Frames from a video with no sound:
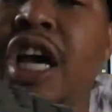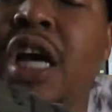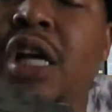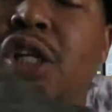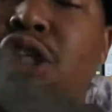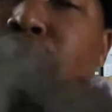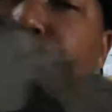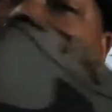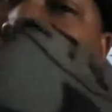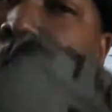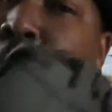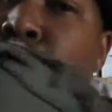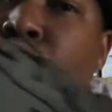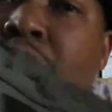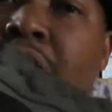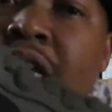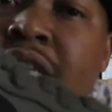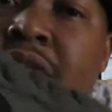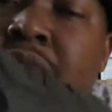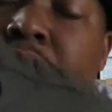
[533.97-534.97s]
as soon
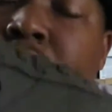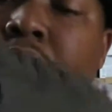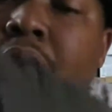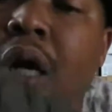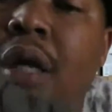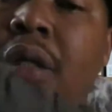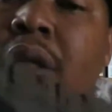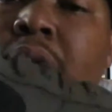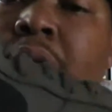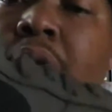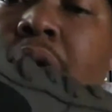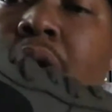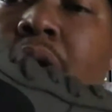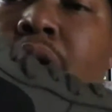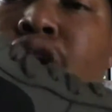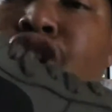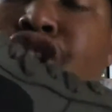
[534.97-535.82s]
as they got their